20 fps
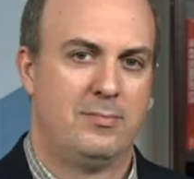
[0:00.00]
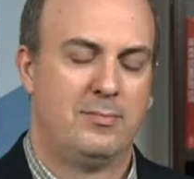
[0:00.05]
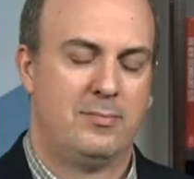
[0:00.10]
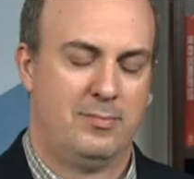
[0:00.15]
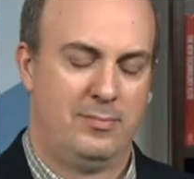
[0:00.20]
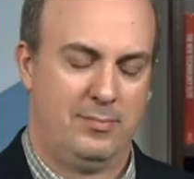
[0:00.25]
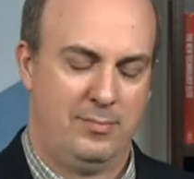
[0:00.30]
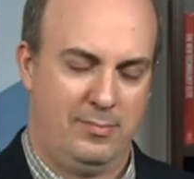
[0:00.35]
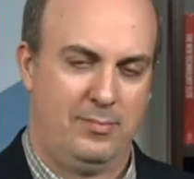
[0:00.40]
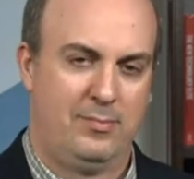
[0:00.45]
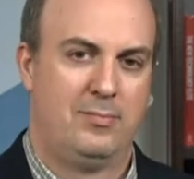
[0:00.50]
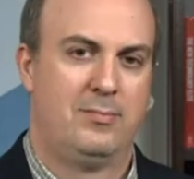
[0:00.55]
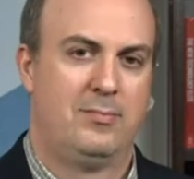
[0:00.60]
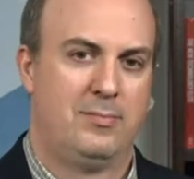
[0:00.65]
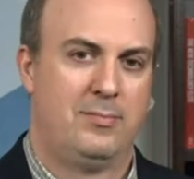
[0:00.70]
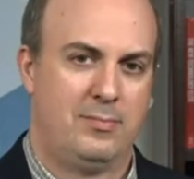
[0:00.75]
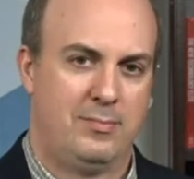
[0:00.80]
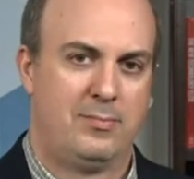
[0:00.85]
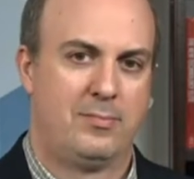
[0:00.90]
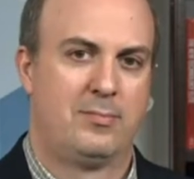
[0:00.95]

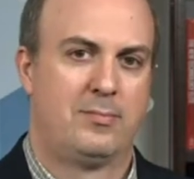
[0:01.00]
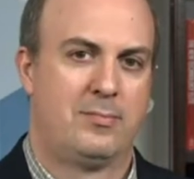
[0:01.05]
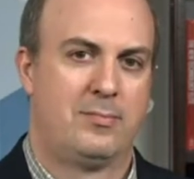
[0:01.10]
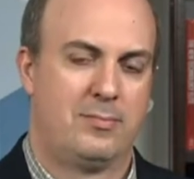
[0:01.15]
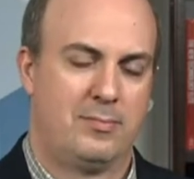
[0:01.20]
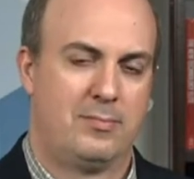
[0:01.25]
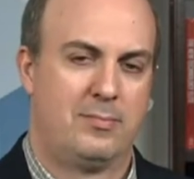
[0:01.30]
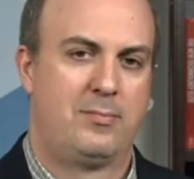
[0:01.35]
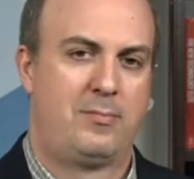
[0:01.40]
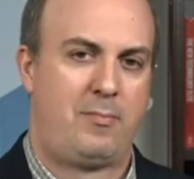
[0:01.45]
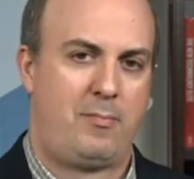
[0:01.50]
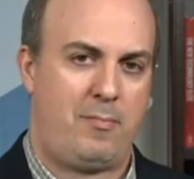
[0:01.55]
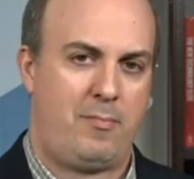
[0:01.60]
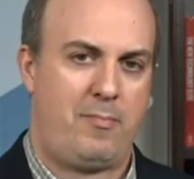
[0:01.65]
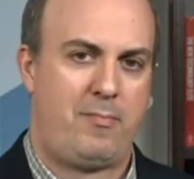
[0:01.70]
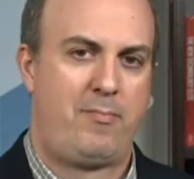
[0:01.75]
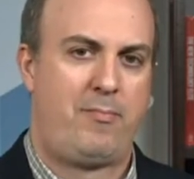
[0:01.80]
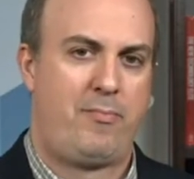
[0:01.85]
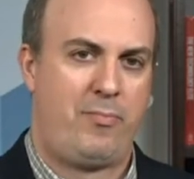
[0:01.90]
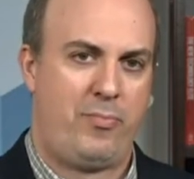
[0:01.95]

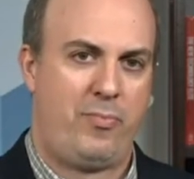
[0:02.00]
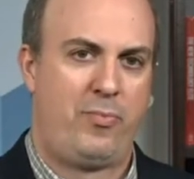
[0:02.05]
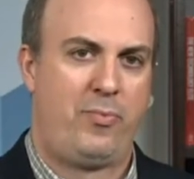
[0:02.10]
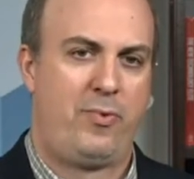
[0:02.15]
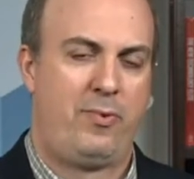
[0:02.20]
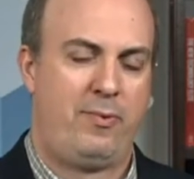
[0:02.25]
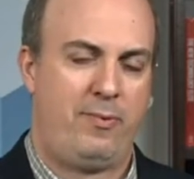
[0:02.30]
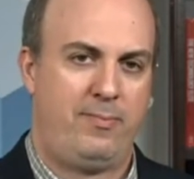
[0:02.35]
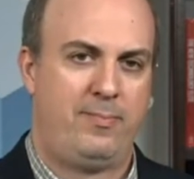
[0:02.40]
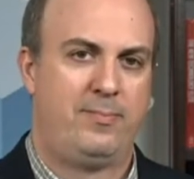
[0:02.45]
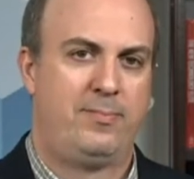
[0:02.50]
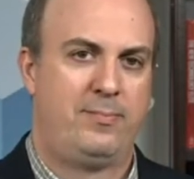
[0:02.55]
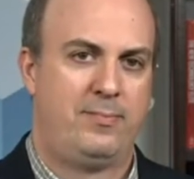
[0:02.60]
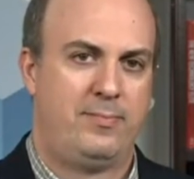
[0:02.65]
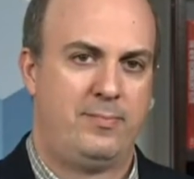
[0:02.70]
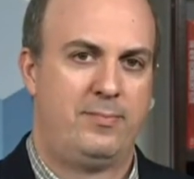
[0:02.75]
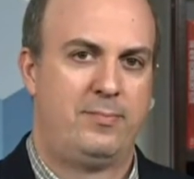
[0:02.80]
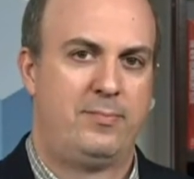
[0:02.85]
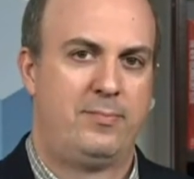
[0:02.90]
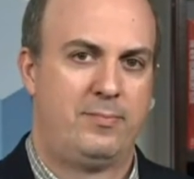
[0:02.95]

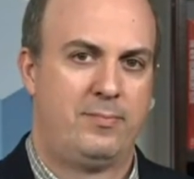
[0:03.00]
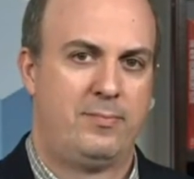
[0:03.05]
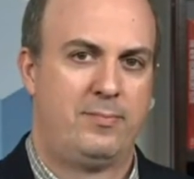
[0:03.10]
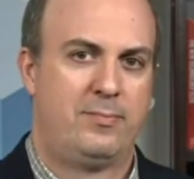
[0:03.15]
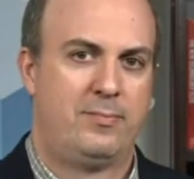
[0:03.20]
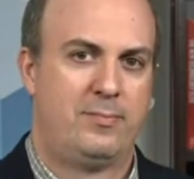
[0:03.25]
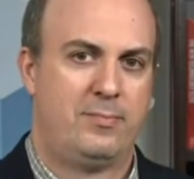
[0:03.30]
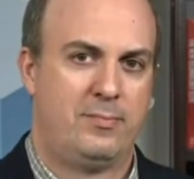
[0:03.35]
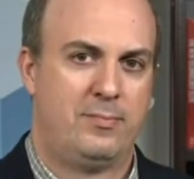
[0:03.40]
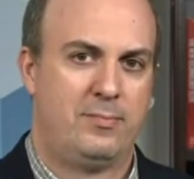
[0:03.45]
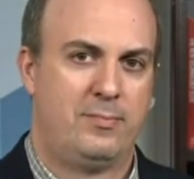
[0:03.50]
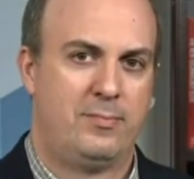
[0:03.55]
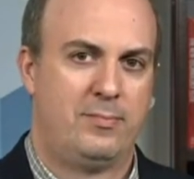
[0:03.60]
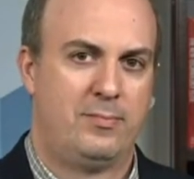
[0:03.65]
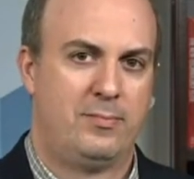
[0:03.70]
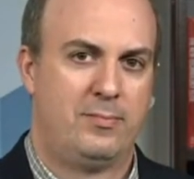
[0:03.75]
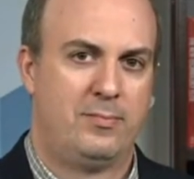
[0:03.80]
(silent)